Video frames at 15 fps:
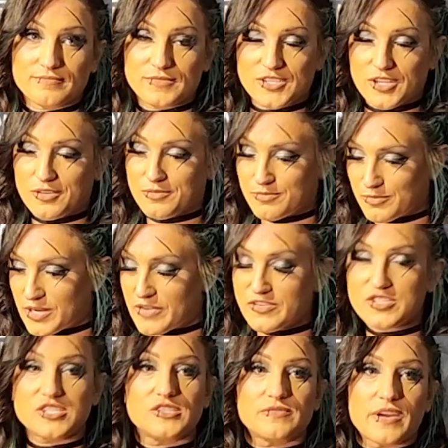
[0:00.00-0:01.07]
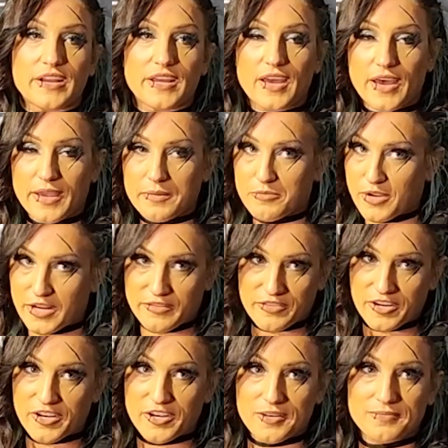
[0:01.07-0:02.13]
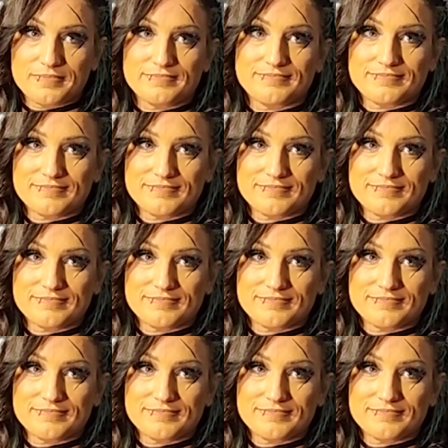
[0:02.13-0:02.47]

So whenever she's ready, I am ready for her.